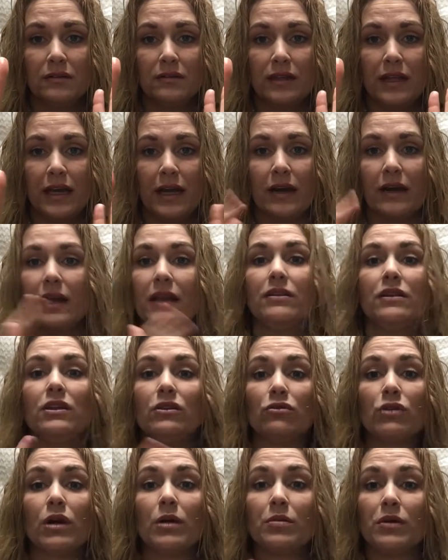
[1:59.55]
there and
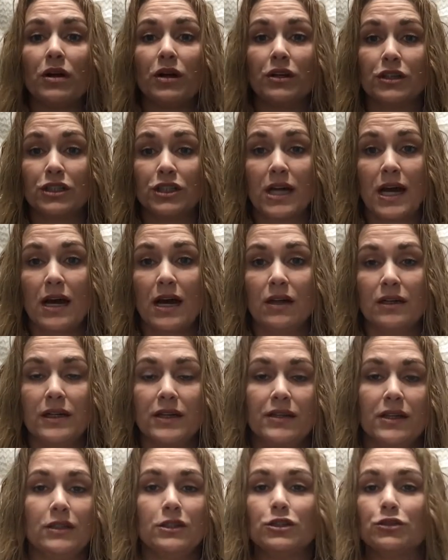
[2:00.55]
then rub it on your child,
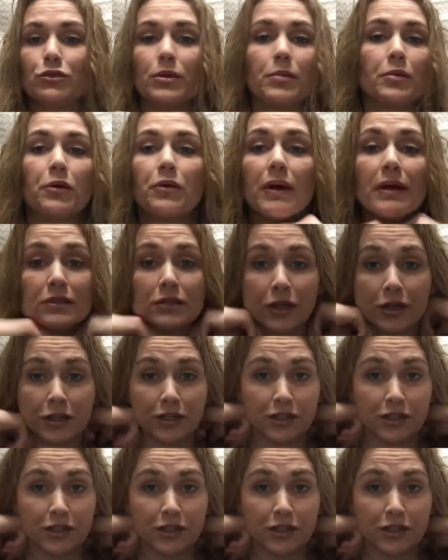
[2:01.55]
and then just rub the rest on